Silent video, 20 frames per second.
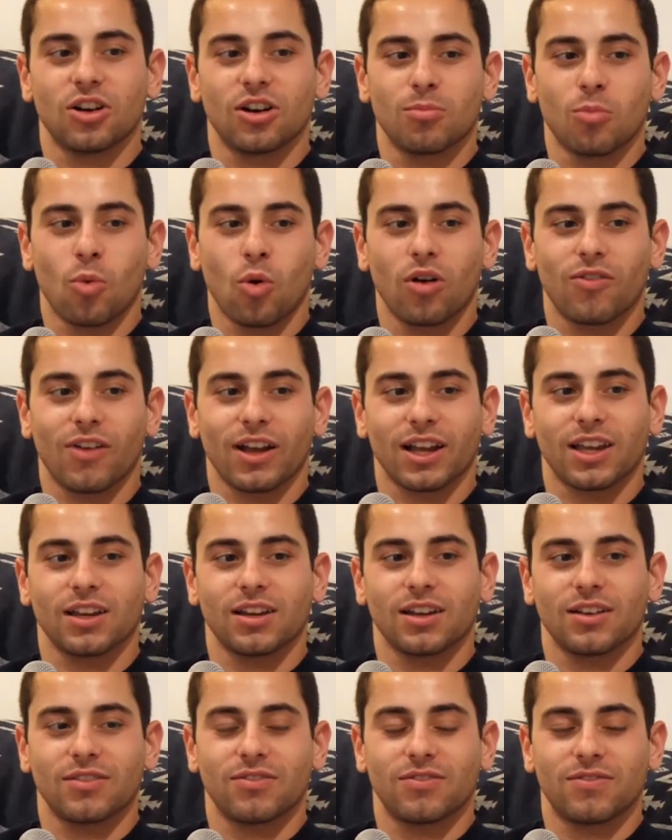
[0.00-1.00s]
more of like
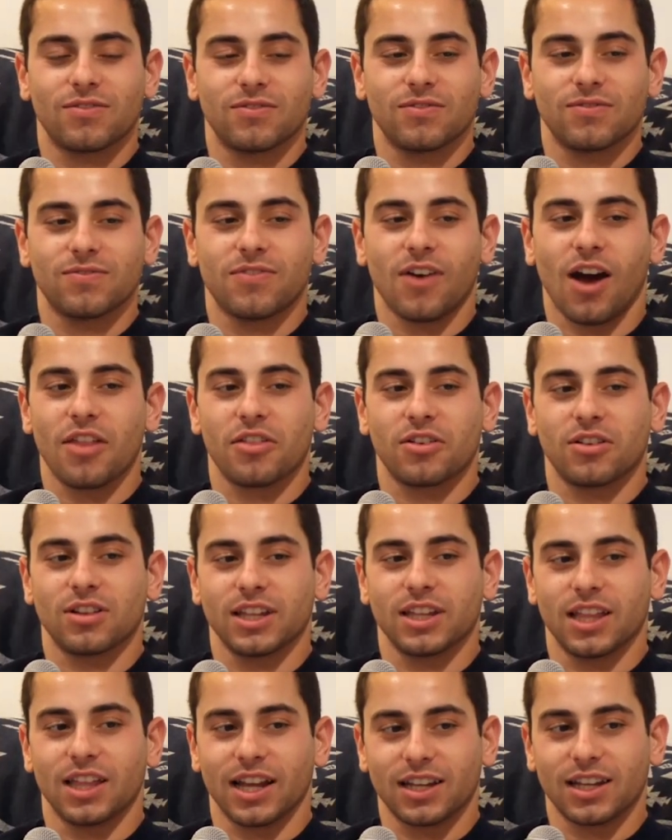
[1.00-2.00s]

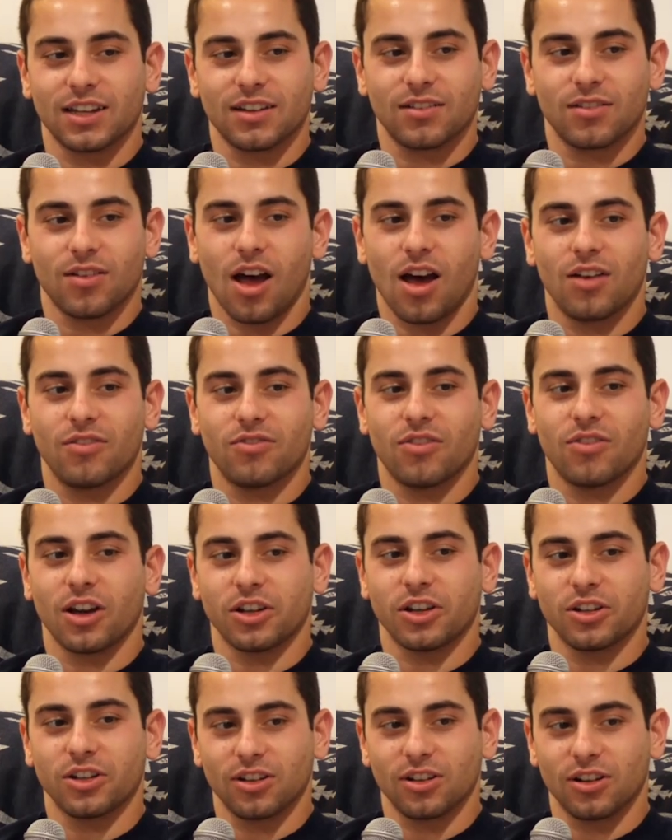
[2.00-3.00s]
fatherly, like
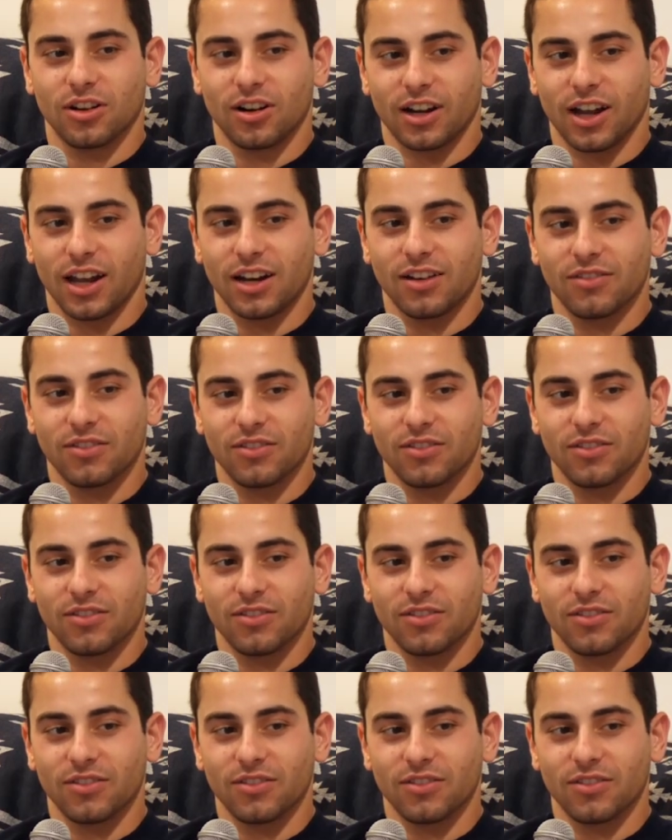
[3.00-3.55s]
avuncular kind of